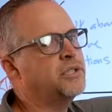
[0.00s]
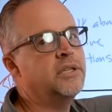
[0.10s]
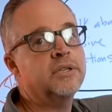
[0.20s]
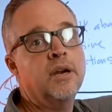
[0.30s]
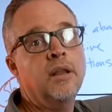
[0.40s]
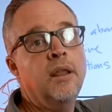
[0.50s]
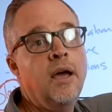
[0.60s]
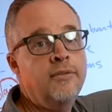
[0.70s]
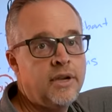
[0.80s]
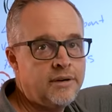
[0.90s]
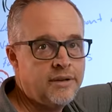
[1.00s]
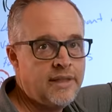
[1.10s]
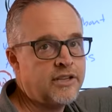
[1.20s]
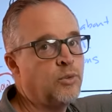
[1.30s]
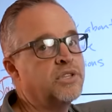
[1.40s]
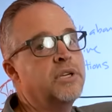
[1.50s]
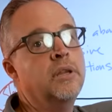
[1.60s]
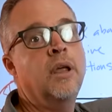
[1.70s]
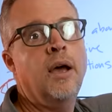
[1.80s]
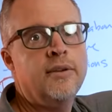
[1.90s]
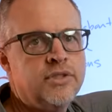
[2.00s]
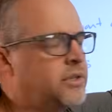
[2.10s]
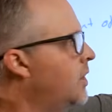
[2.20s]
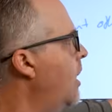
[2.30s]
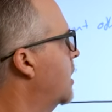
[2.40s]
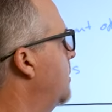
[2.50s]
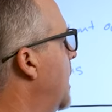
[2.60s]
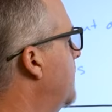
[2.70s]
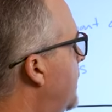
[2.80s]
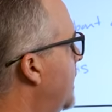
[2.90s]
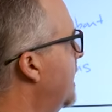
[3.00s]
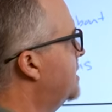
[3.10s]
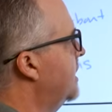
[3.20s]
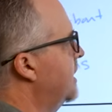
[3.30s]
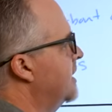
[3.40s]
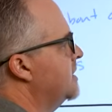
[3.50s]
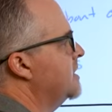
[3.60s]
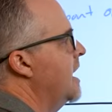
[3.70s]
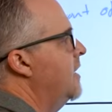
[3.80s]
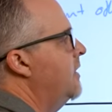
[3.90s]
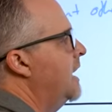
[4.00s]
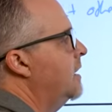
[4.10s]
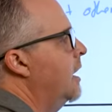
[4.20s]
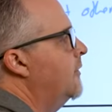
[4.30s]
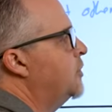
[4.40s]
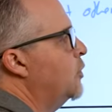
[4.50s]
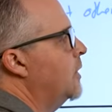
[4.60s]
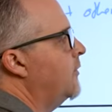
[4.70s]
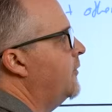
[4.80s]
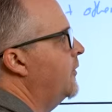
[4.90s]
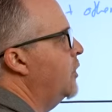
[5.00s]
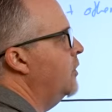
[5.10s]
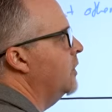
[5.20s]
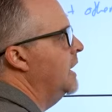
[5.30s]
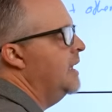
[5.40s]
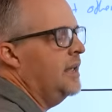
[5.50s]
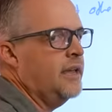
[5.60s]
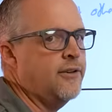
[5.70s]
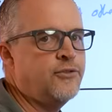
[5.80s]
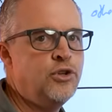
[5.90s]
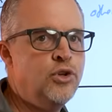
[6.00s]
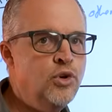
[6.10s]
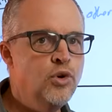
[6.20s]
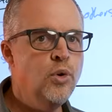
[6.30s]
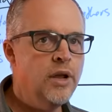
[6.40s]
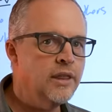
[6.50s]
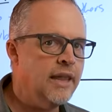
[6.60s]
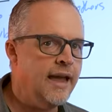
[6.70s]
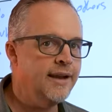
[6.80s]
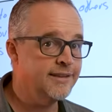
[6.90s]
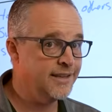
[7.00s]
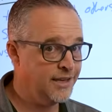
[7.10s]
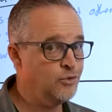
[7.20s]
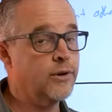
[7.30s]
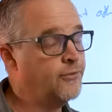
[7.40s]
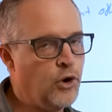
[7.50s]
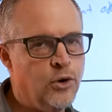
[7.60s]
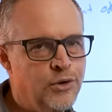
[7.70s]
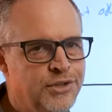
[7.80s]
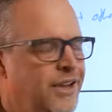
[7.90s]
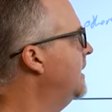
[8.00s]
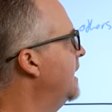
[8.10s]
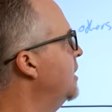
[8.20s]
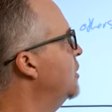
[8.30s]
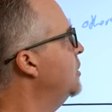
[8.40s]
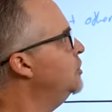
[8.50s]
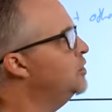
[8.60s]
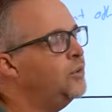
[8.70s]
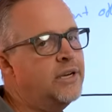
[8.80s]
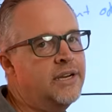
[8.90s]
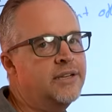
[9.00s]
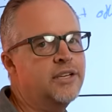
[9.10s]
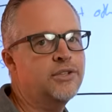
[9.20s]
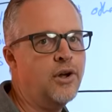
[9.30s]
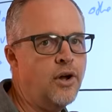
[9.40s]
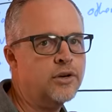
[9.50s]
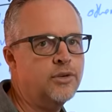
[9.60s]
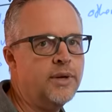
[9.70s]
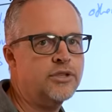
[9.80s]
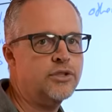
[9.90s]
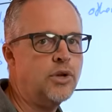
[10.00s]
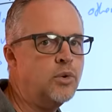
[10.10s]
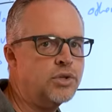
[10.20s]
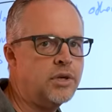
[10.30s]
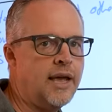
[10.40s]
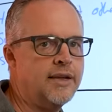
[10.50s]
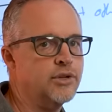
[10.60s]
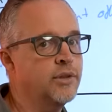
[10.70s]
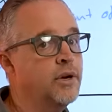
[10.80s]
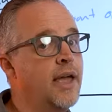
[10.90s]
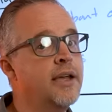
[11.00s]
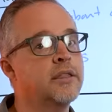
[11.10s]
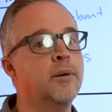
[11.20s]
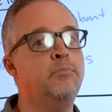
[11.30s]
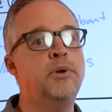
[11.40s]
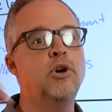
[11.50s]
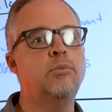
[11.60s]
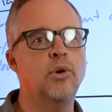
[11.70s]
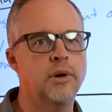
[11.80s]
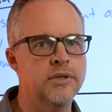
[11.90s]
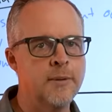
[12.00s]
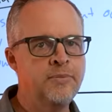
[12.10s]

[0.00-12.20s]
she's going to love it. That's what she loves to talk about. The next thing is they love to refer. If you like to get referrals, then you need to talk to a socializer. They're like the billboards.